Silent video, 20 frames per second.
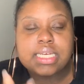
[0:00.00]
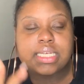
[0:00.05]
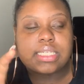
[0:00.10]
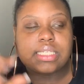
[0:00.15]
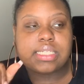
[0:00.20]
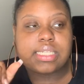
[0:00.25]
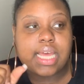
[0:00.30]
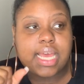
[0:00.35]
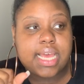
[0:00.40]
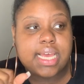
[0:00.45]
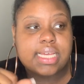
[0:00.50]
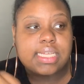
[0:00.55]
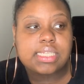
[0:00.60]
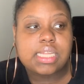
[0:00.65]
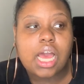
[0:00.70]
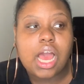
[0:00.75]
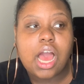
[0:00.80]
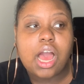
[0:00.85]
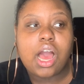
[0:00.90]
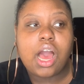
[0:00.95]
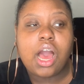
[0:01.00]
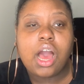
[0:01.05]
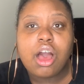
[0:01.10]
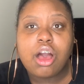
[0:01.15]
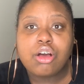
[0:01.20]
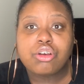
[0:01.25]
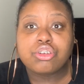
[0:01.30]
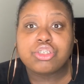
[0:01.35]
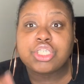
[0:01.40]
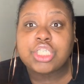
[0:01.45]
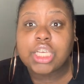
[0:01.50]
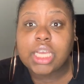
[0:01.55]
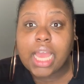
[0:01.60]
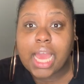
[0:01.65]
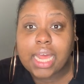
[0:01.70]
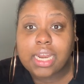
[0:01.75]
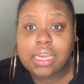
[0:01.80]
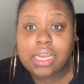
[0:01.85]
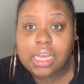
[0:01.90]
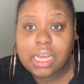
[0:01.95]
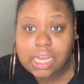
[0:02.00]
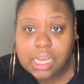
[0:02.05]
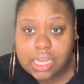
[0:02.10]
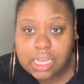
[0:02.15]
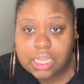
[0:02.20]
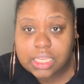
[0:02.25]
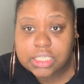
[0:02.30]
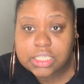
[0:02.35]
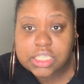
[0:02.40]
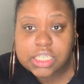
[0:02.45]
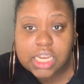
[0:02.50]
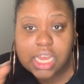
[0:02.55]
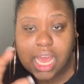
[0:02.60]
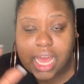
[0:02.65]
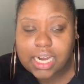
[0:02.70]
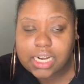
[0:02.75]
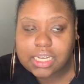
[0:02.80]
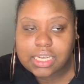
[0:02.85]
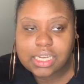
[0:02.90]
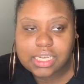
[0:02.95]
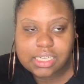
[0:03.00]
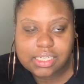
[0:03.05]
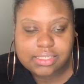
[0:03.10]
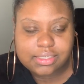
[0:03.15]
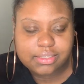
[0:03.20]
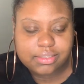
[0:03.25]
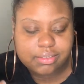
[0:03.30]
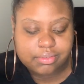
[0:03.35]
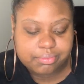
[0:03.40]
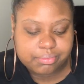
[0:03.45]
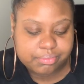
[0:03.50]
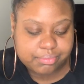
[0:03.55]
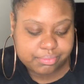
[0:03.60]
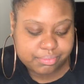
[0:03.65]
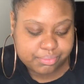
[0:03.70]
says, Oh, she got a gun, she got a gun.